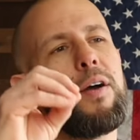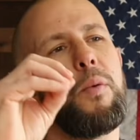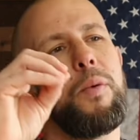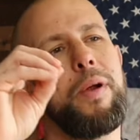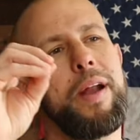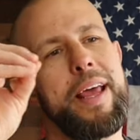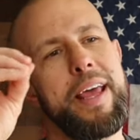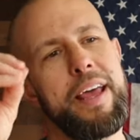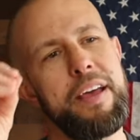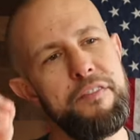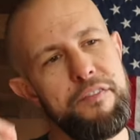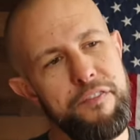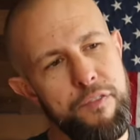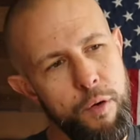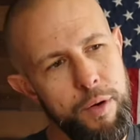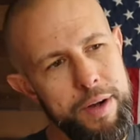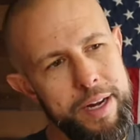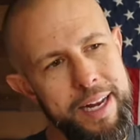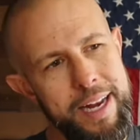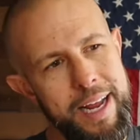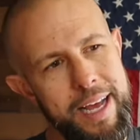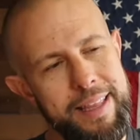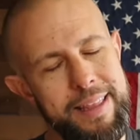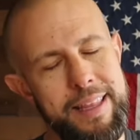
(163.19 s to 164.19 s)
When I hit
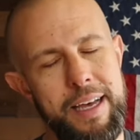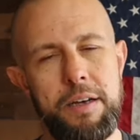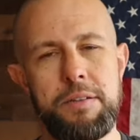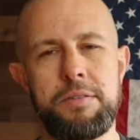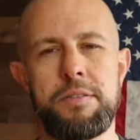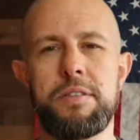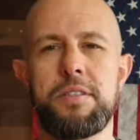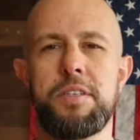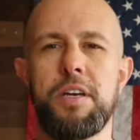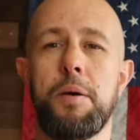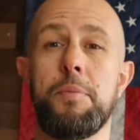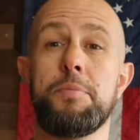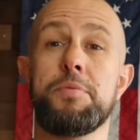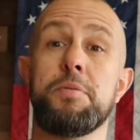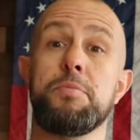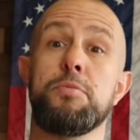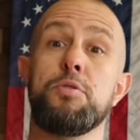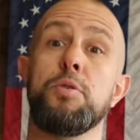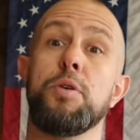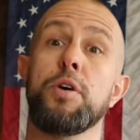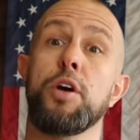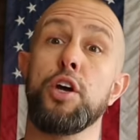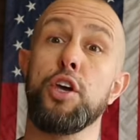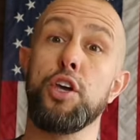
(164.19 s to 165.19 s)
forty-nine thousand subs,
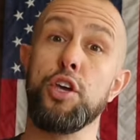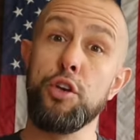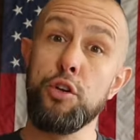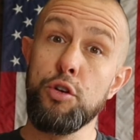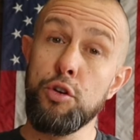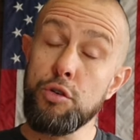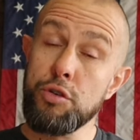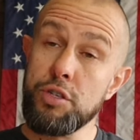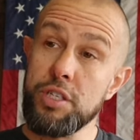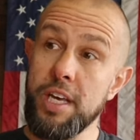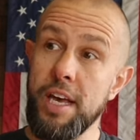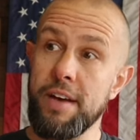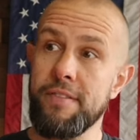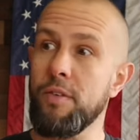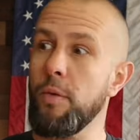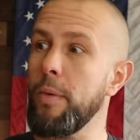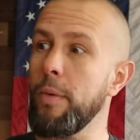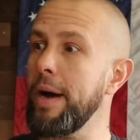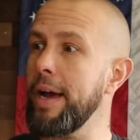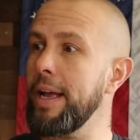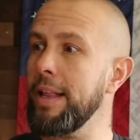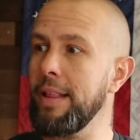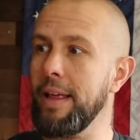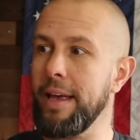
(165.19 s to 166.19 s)
I'm doing a huge
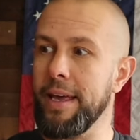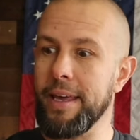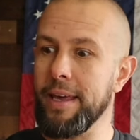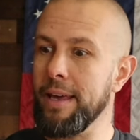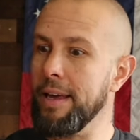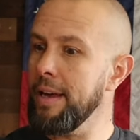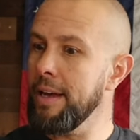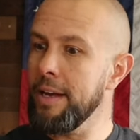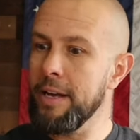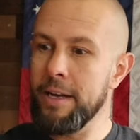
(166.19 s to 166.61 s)
giveaway, like